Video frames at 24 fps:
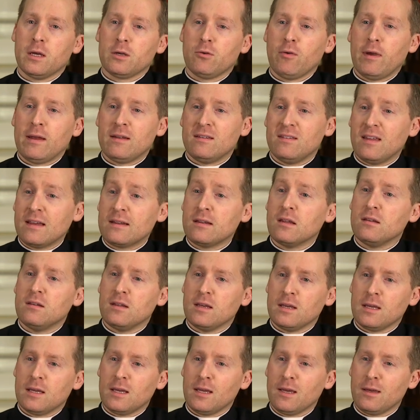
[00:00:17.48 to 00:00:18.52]
great
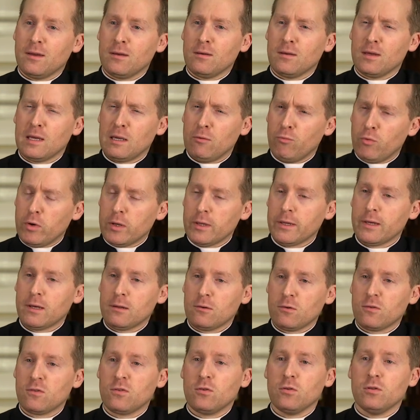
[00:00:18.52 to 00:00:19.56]
dignity. He really
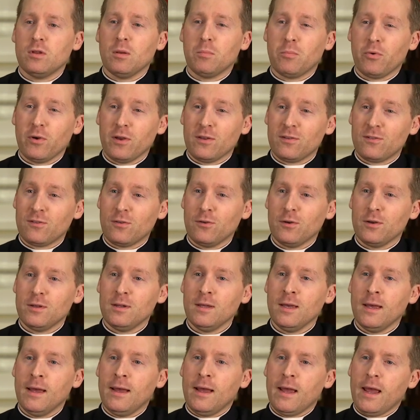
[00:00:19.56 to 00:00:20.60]
understood the
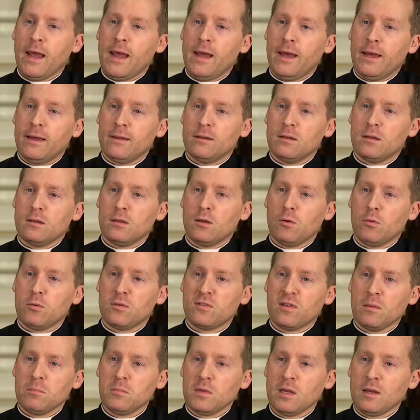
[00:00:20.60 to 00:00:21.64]
priesthood, and there
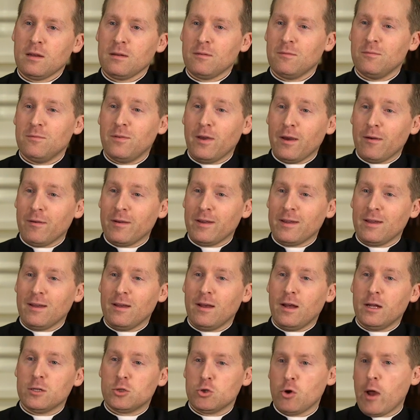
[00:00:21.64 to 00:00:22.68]
was something very
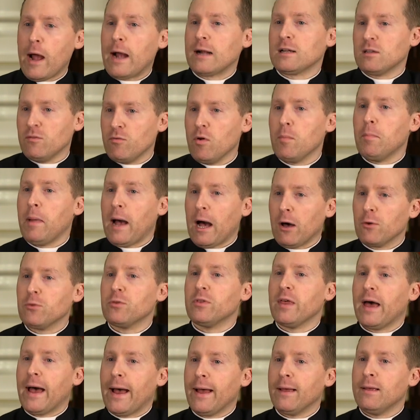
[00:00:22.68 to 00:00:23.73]
attractive
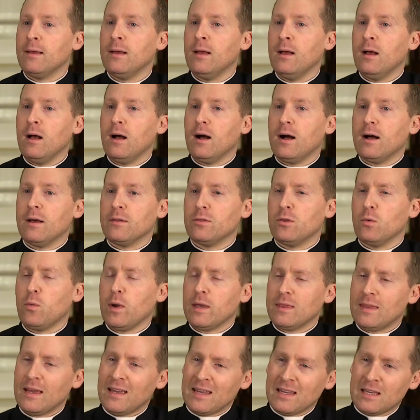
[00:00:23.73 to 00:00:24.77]
about that, the
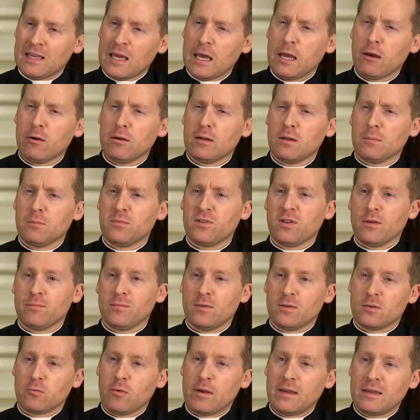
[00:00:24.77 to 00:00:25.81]
way that he carried himself,
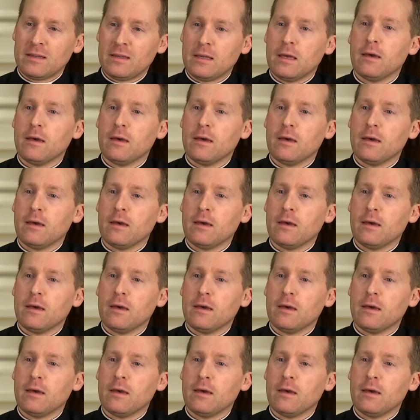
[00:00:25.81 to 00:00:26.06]
this great